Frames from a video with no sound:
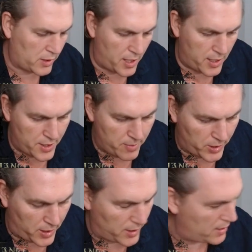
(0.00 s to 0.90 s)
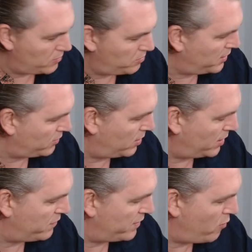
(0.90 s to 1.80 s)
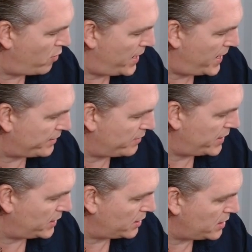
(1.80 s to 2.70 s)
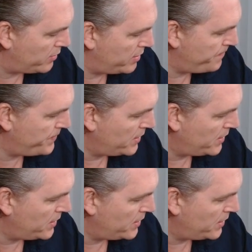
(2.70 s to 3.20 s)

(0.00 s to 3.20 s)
card and then we can get his +1 for everyone activating near him.